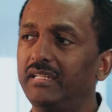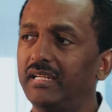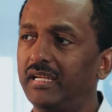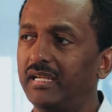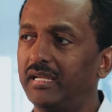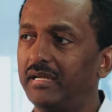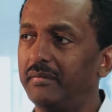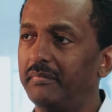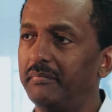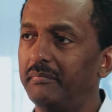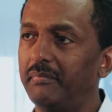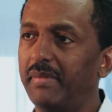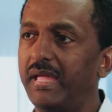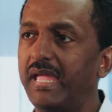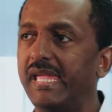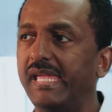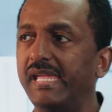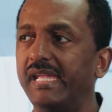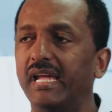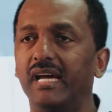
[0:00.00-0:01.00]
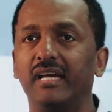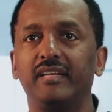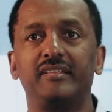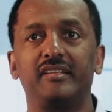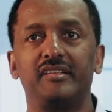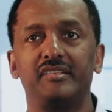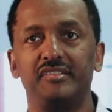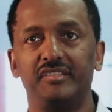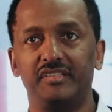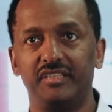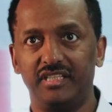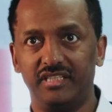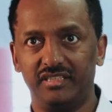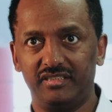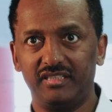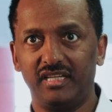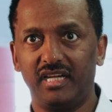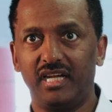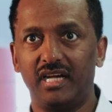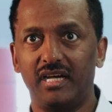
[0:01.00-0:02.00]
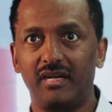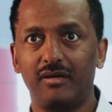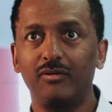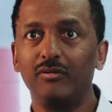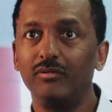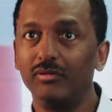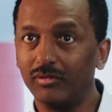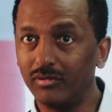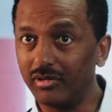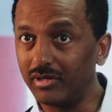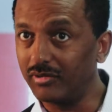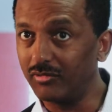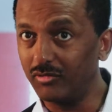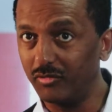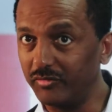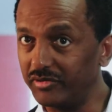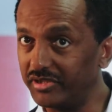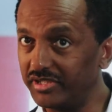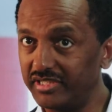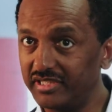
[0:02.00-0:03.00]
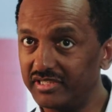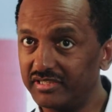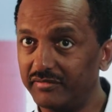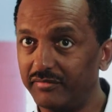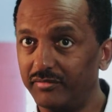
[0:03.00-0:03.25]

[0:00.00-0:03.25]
the main actors in this are local communities,